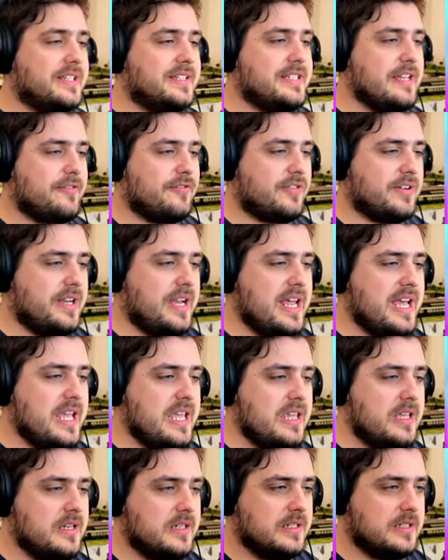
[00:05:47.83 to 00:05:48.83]

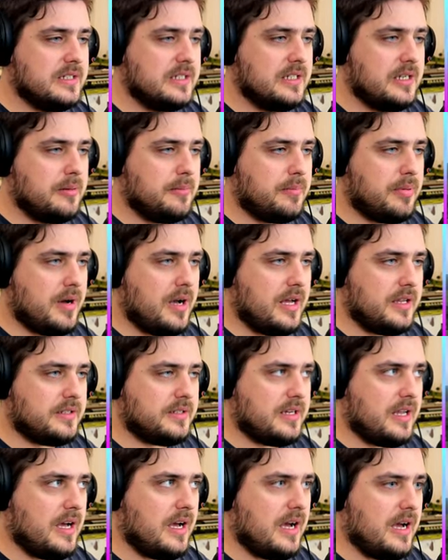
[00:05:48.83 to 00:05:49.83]
differently, but
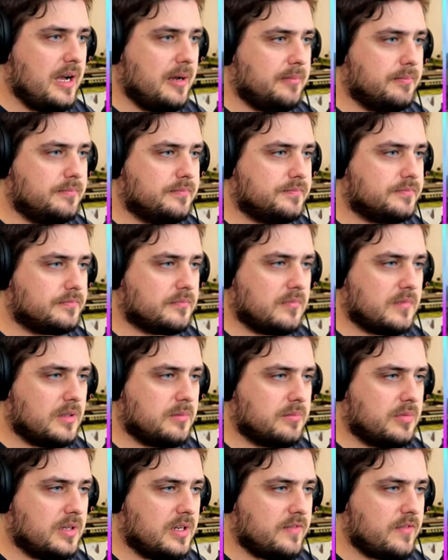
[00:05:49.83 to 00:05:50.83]
um,
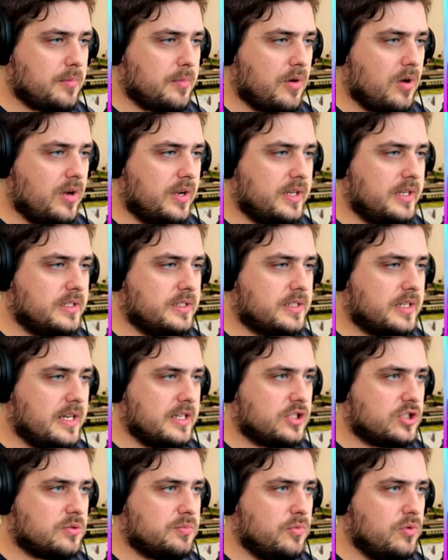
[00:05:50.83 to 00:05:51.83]
but never mind.
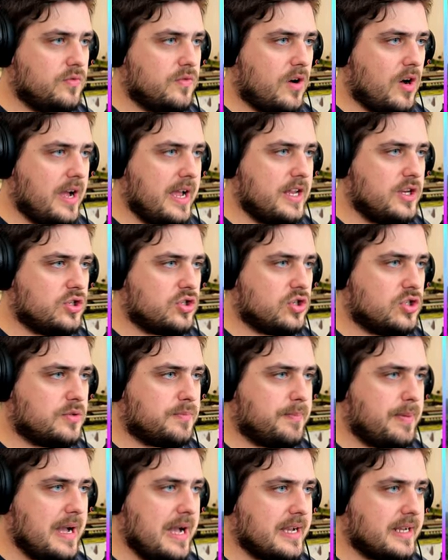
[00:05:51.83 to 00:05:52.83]
Let's just move our engines
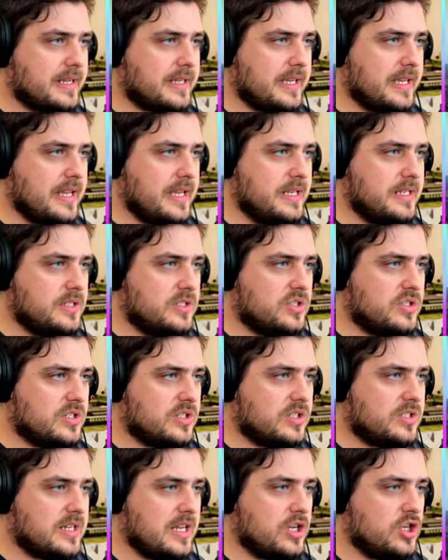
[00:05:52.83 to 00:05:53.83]
back into the
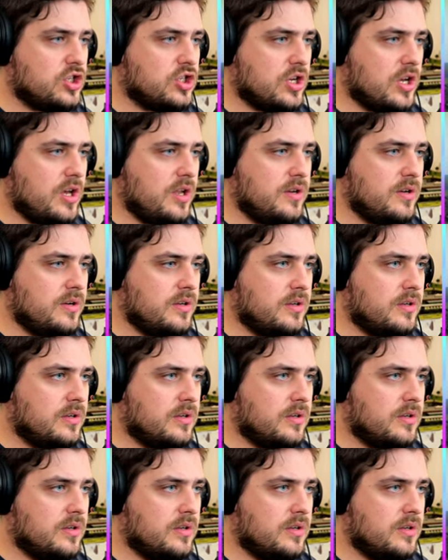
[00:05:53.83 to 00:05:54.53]
station.